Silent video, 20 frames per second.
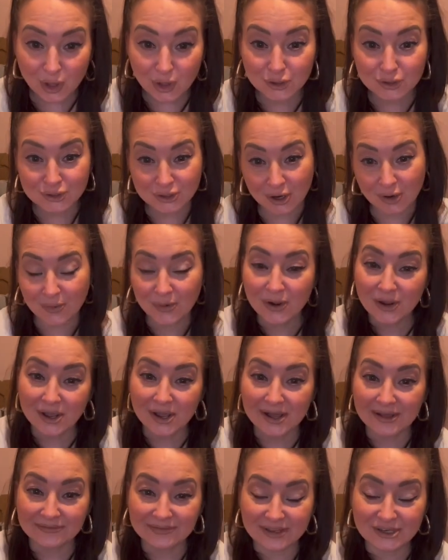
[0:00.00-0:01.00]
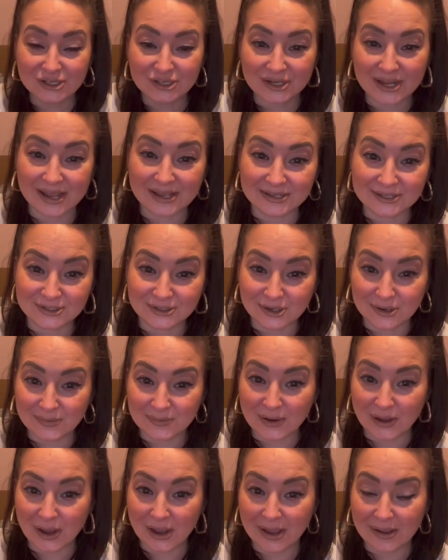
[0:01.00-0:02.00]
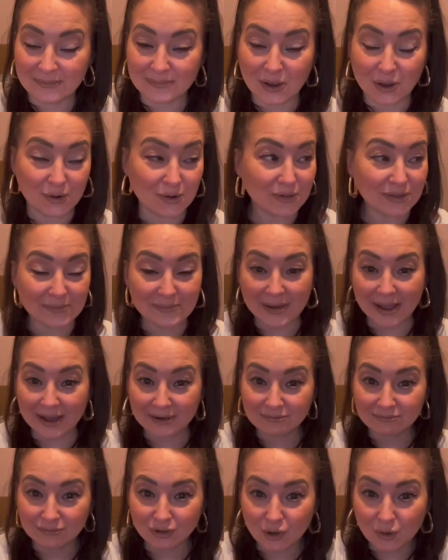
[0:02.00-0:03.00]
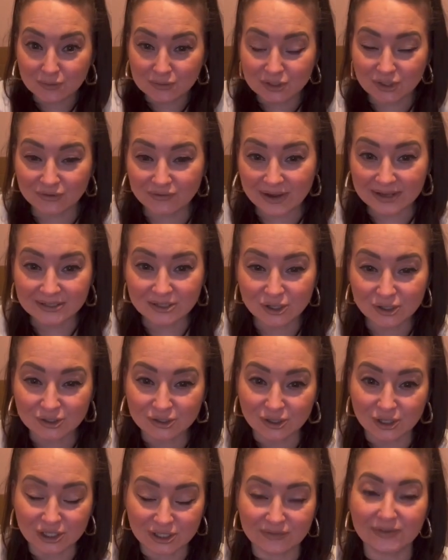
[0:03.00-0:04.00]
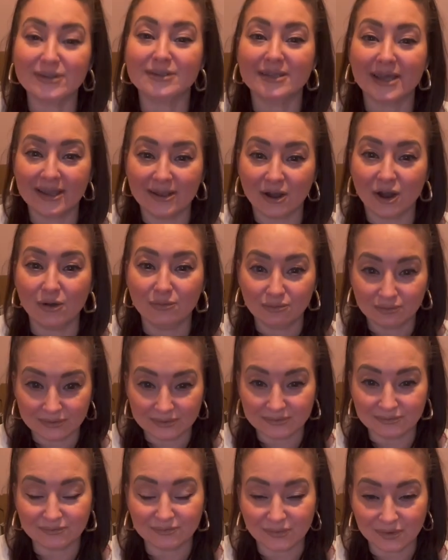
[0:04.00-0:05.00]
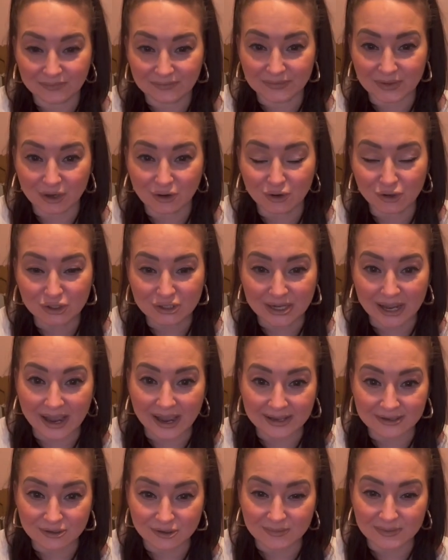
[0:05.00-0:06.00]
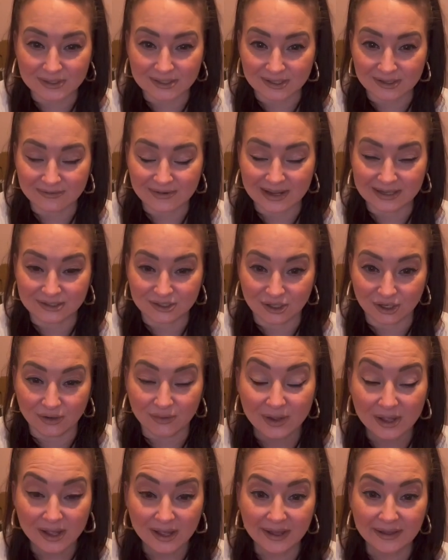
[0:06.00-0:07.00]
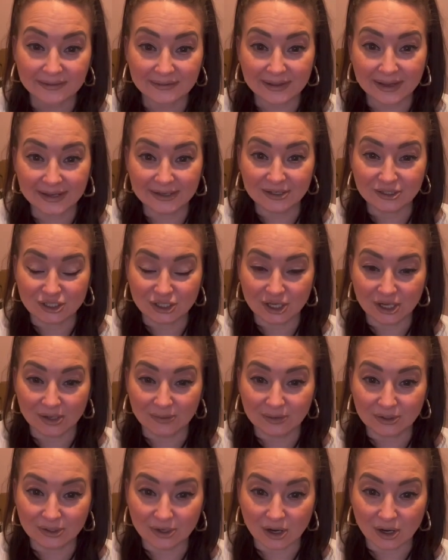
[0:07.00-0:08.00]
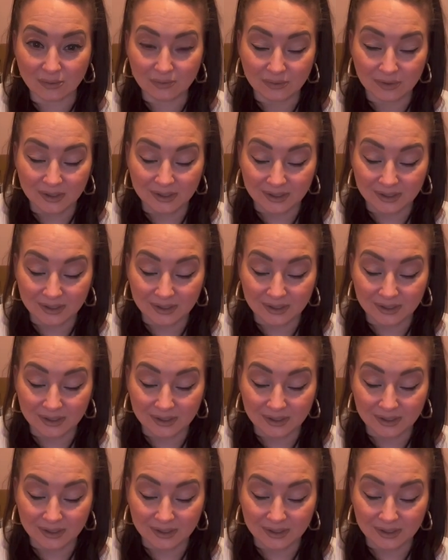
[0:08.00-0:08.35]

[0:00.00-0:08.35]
So then she gets another man come to the rescue. So she thinks, hey, oh, a good guy coming to the rescue, like you do, you know.